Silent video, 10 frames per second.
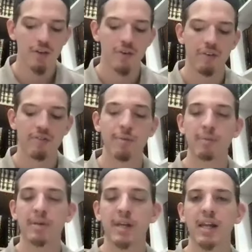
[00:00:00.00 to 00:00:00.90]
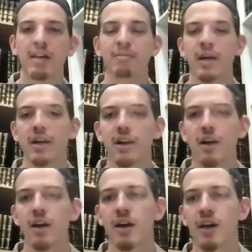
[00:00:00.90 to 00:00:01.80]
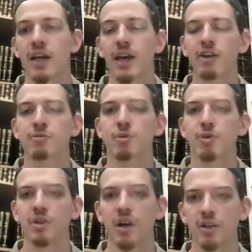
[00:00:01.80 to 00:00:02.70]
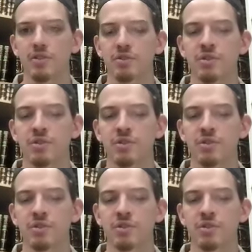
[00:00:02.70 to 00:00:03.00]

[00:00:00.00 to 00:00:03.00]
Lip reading: right, from the beginning of my engagement with knowledge.